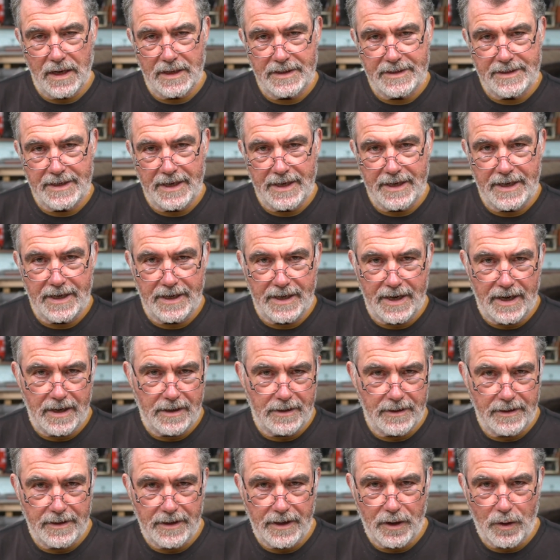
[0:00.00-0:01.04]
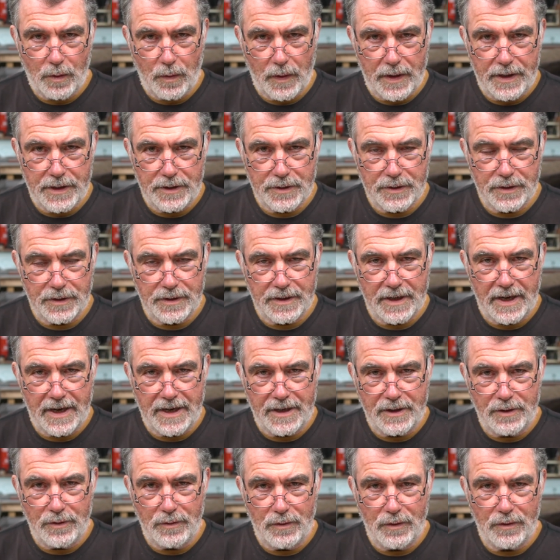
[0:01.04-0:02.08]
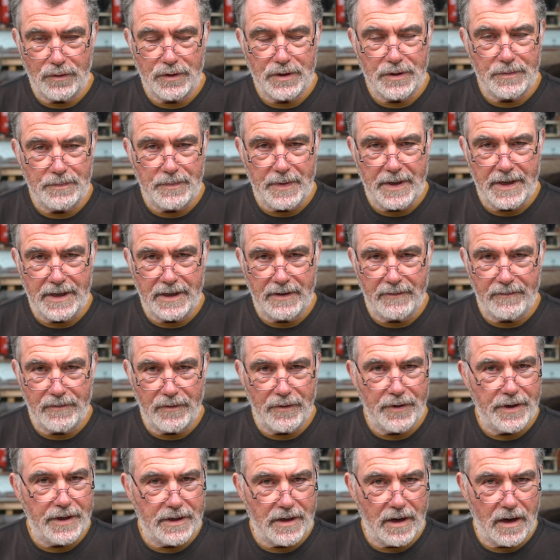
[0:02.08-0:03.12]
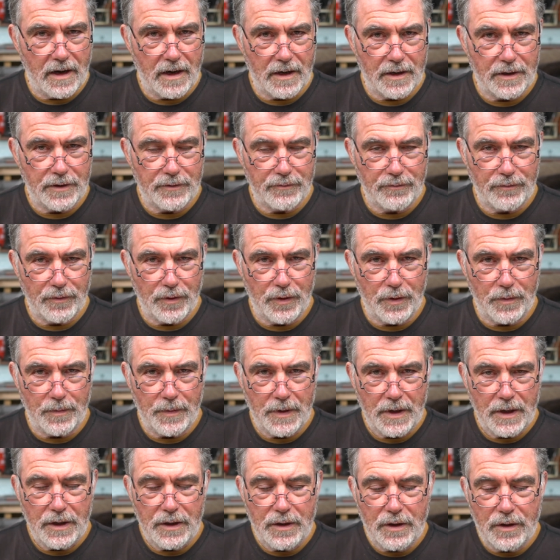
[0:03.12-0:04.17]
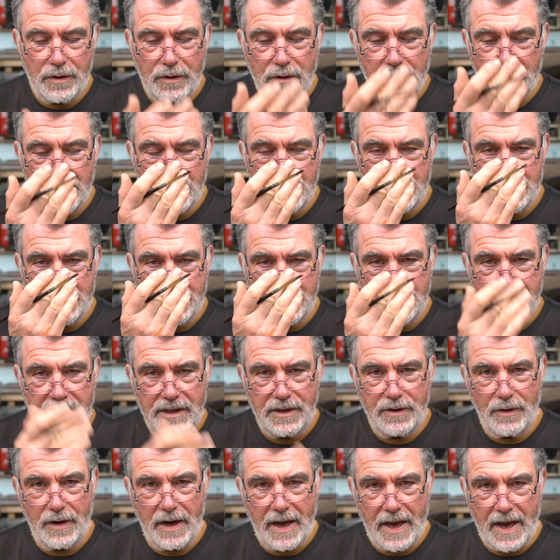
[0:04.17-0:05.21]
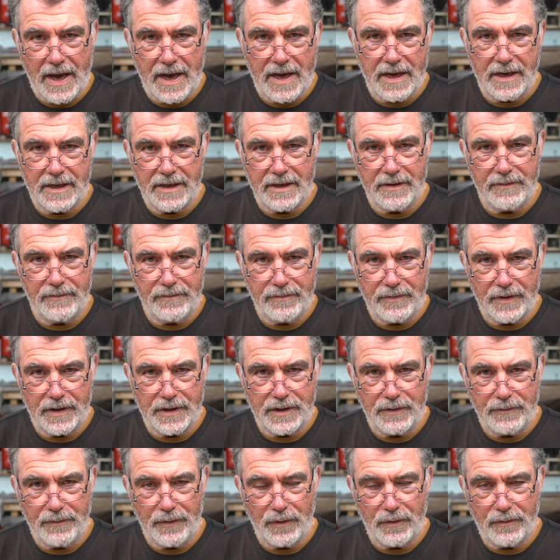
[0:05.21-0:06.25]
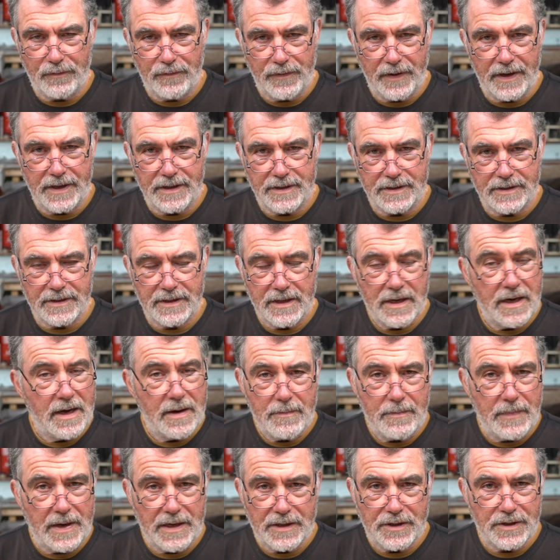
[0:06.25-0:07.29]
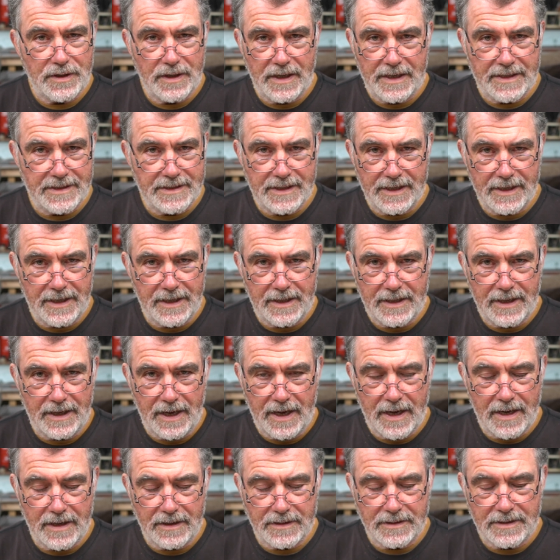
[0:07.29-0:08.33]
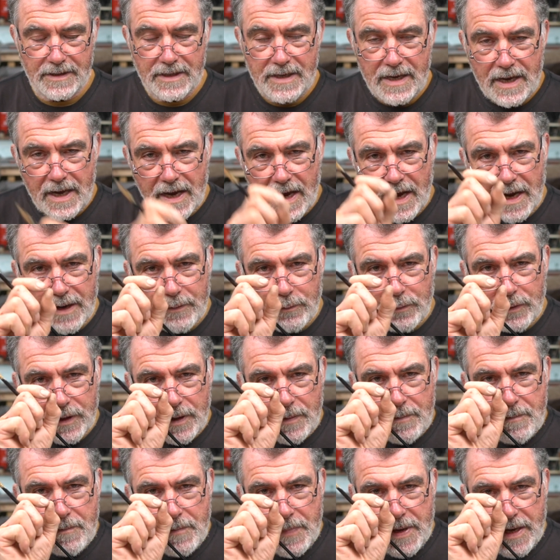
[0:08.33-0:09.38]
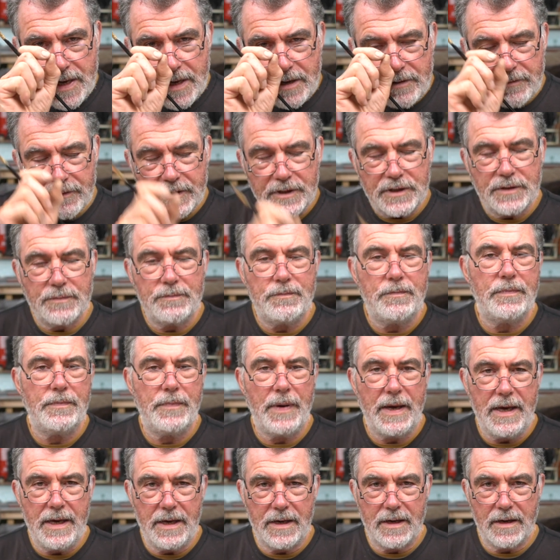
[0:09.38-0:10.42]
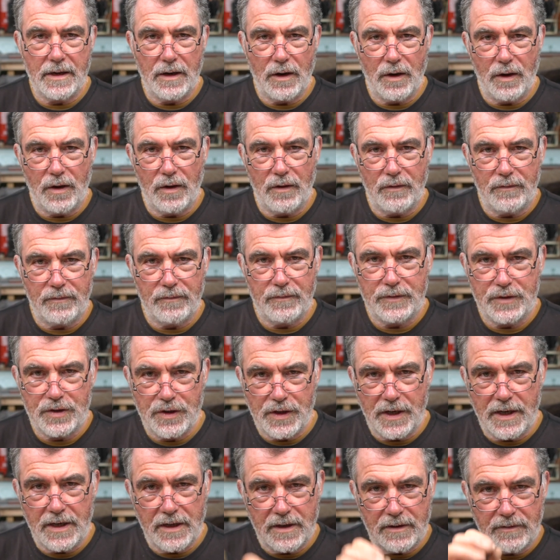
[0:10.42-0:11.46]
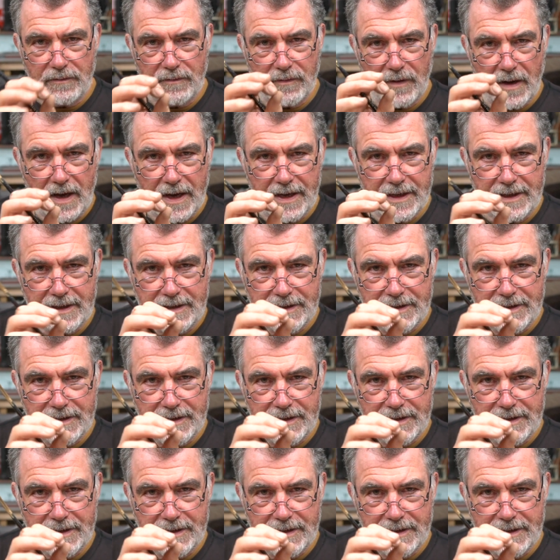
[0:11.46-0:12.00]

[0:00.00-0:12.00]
taken out of the equation and you looked at me in a very darkened room, you're not going to see your hand in front of your face, much less anything else. And with the merest peak of chink of light